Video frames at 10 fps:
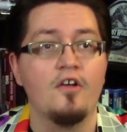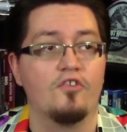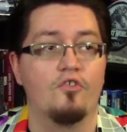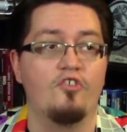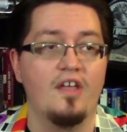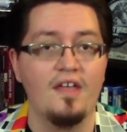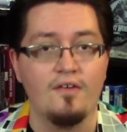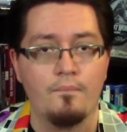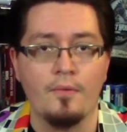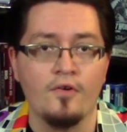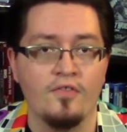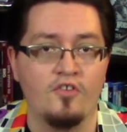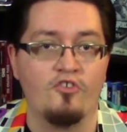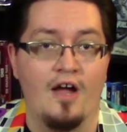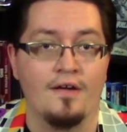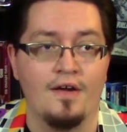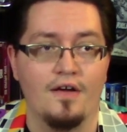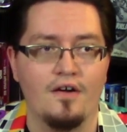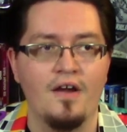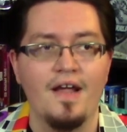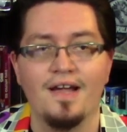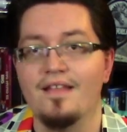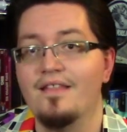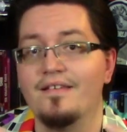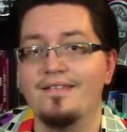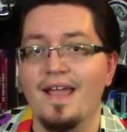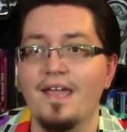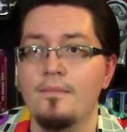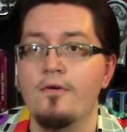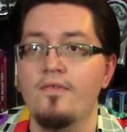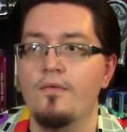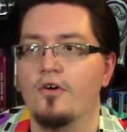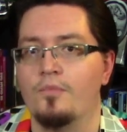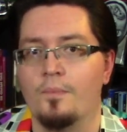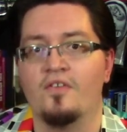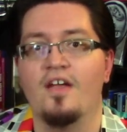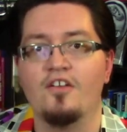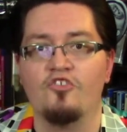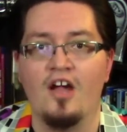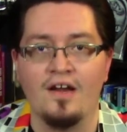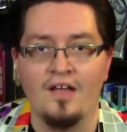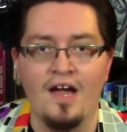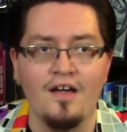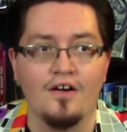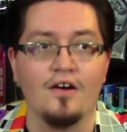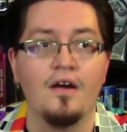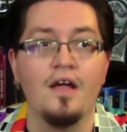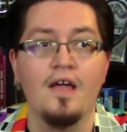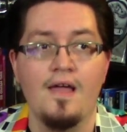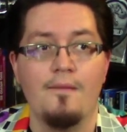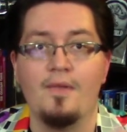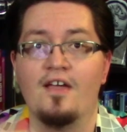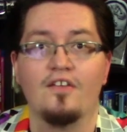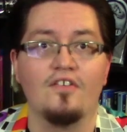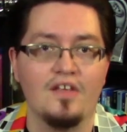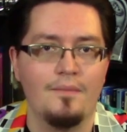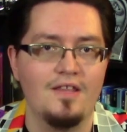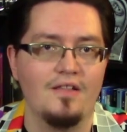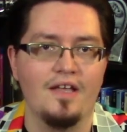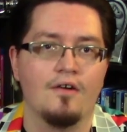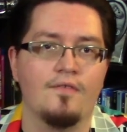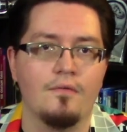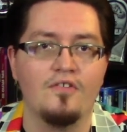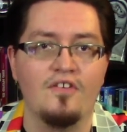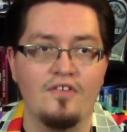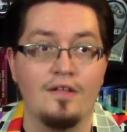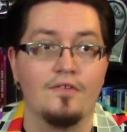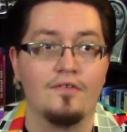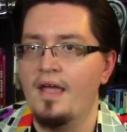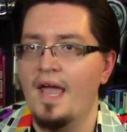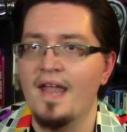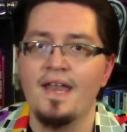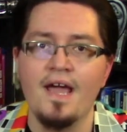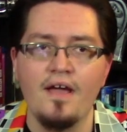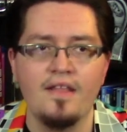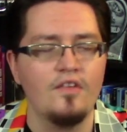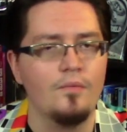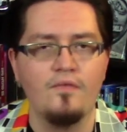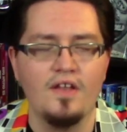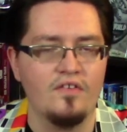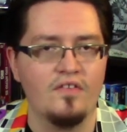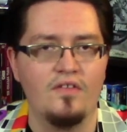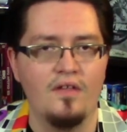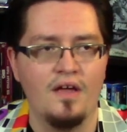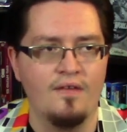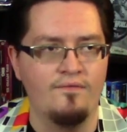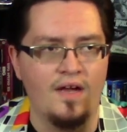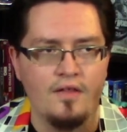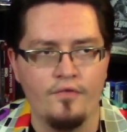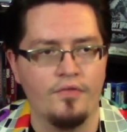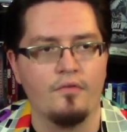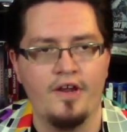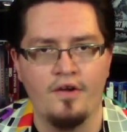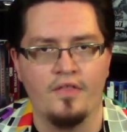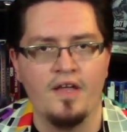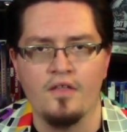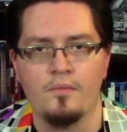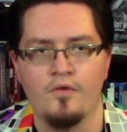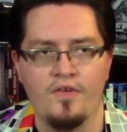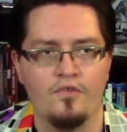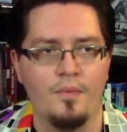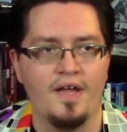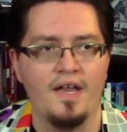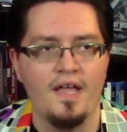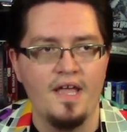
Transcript: so she can give birth to John Connor, and then the second movie was protect John Connor because he's going to be the leader of the Resistance. And this movie doesn't follow 3 or the other movies, but